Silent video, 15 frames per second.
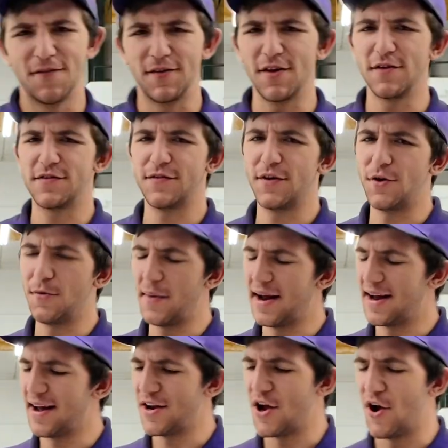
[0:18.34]
For those of you who
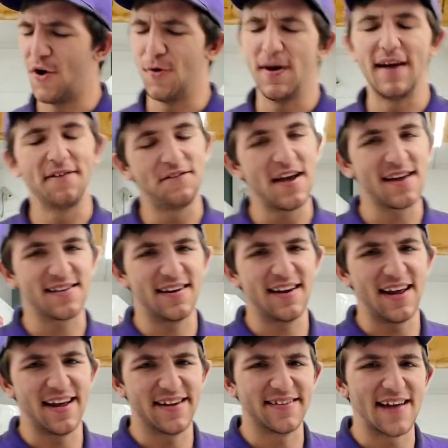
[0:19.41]
may not know,
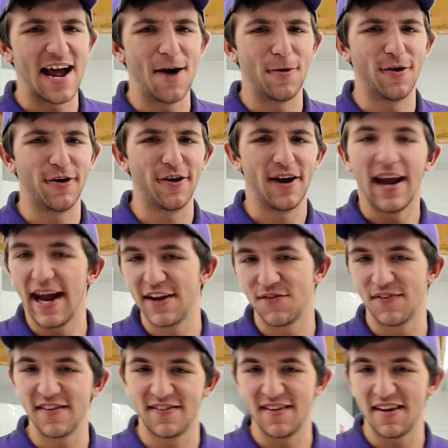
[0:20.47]
Infected is our
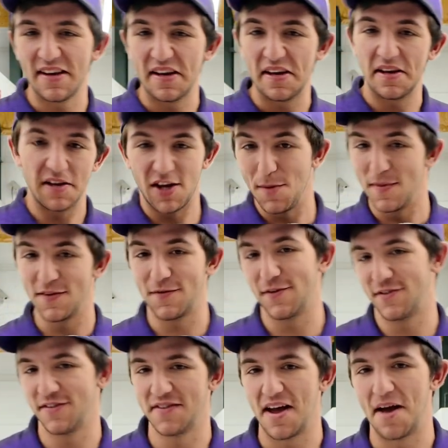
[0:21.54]
HvZ, humans
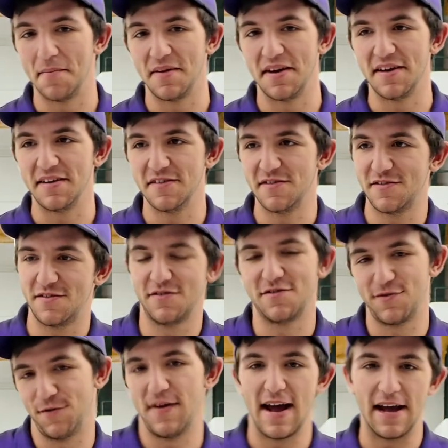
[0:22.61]
versus zombies,
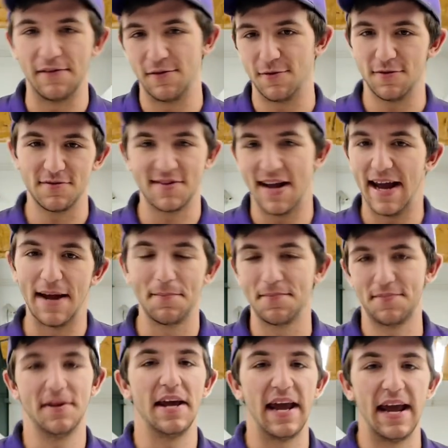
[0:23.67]
survival type
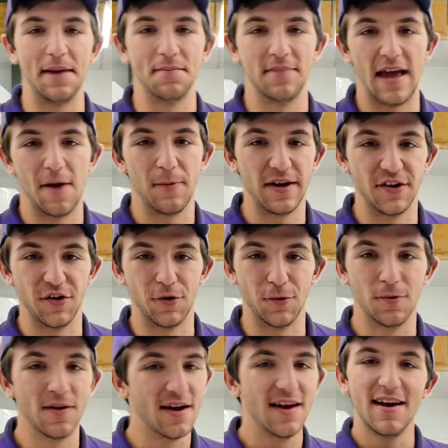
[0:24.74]
game that we
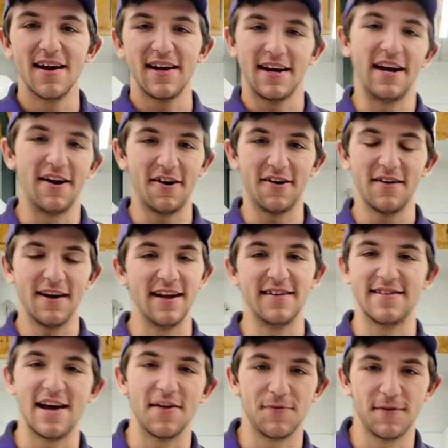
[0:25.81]
do here
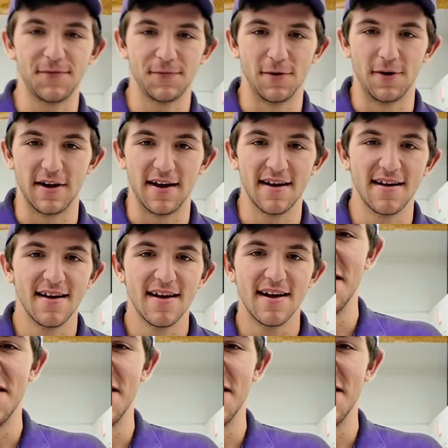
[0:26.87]
in Southwest Florida.